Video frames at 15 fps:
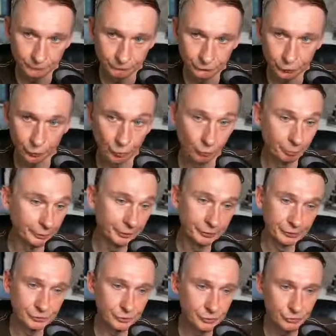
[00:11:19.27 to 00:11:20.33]
All
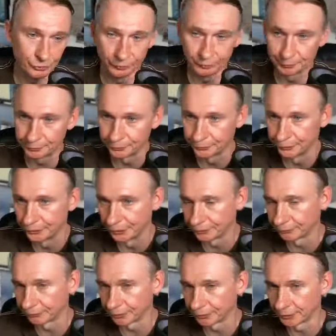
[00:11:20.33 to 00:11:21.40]
packages are up to date,
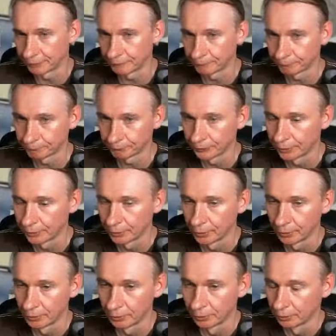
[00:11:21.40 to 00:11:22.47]
okay?
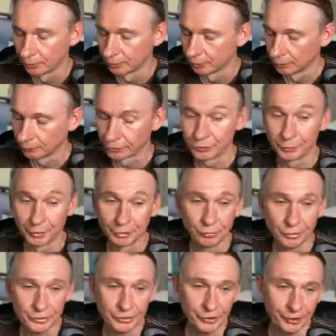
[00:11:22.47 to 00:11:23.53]
Just
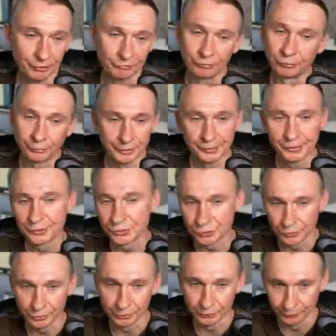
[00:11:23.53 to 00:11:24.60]
because I have already
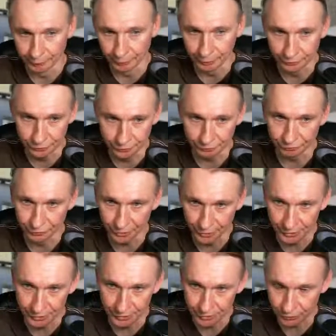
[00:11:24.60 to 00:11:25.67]
installed a bunch of
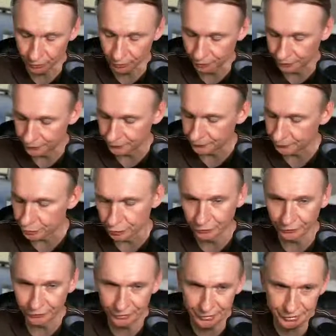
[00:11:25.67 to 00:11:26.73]
things on it. So the
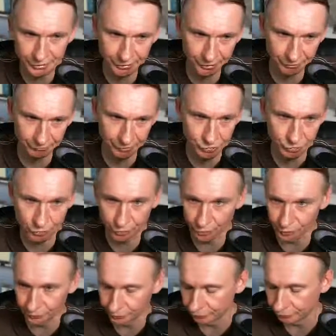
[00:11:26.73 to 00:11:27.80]
things that I have
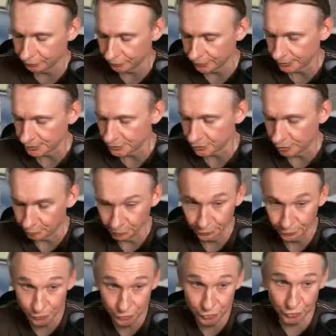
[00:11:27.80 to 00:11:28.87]
installed, for example,
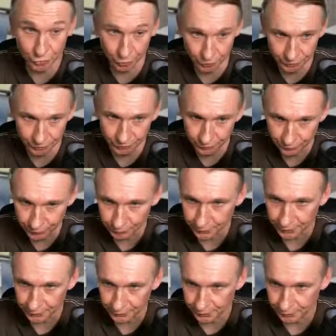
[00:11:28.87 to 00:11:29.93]
to start with
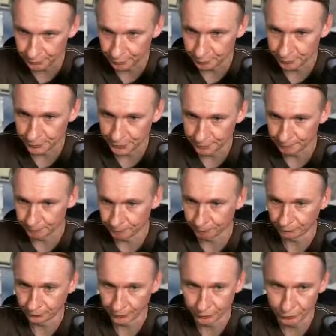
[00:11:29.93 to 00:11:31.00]
my NanoPi
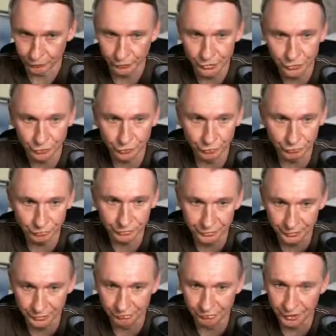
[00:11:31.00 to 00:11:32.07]
and to discover the
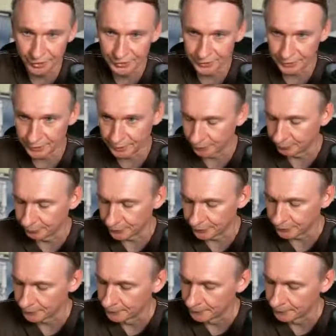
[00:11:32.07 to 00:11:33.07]
device a little bit.